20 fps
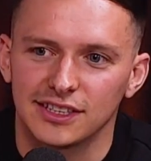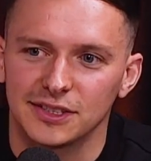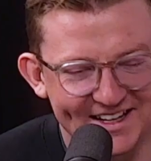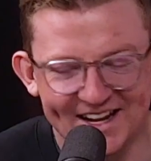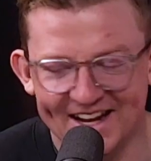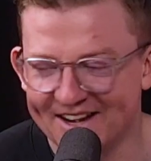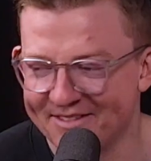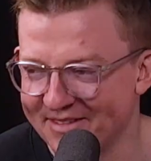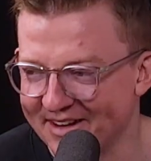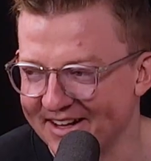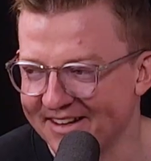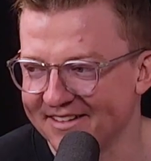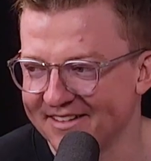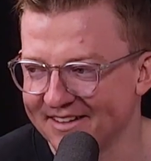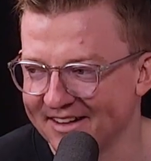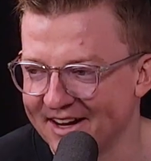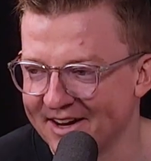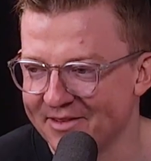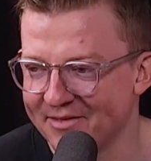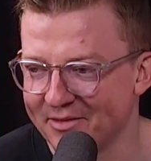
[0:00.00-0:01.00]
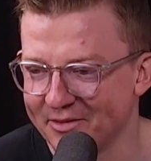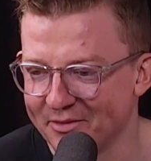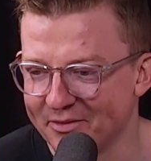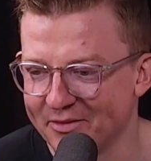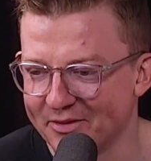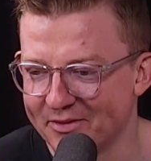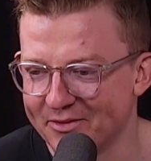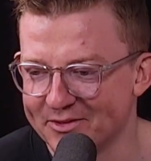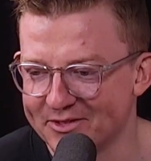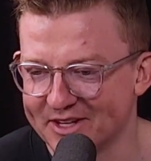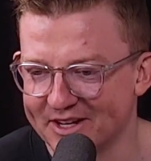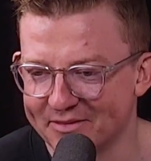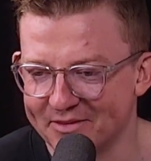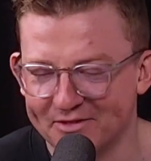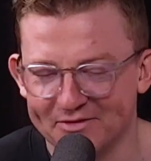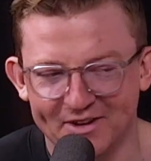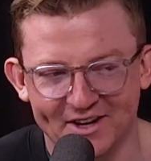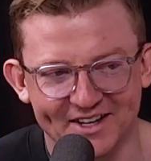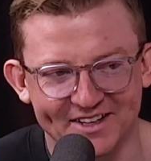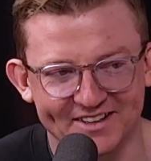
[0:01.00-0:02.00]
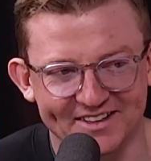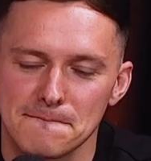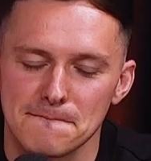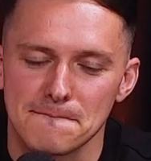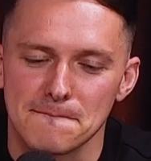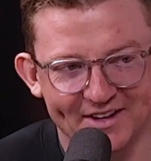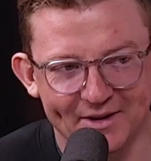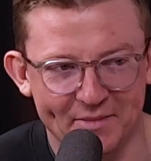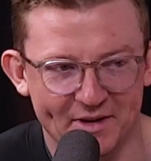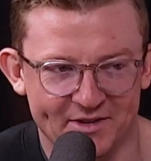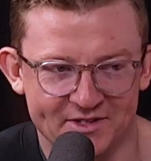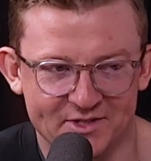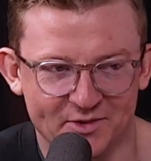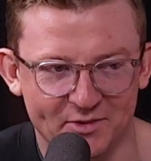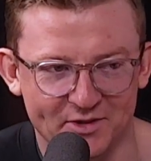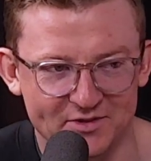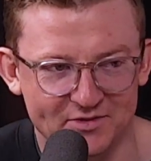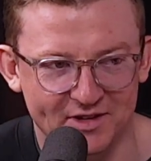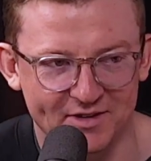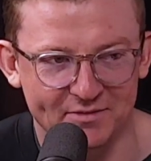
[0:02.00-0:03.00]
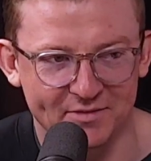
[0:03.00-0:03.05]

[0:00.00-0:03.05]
Yeah, man. It was going to be fun. I mean, it still was fun.